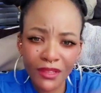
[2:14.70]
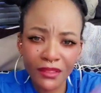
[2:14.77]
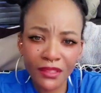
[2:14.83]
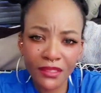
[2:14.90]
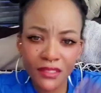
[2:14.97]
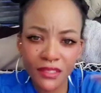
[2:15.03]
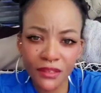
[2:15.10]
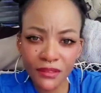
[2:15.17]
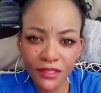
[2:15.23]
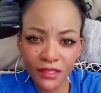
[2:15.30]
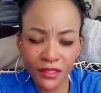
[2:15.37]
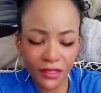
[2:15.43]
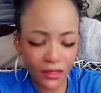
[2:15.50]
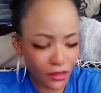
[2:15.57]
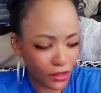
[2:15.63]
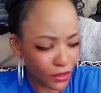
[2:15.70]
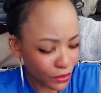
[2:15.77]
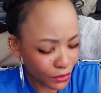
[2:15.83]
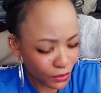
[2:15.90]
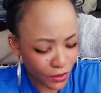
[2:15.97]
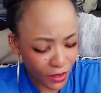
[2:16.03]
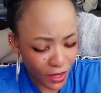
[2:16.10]
This here is an
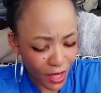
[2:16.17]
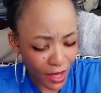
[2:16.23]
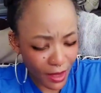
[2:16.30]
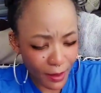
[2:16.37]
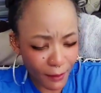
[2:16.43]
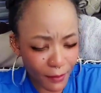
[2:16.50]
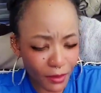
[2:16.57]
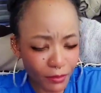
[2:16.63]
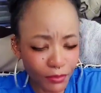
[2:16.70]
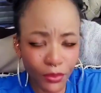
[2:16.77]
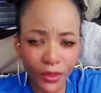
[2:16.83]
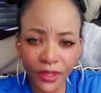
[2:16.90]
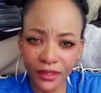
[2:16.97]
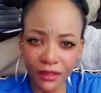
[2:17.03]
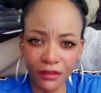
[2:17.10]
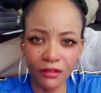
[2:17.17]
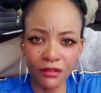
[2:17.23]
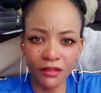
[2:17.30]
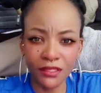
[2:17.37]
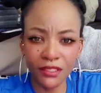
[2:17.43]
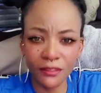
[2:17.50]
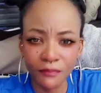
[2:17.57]
interlude. I am boiling
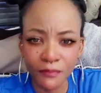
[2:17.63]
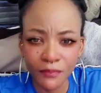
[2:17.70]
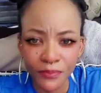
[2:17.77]
hot.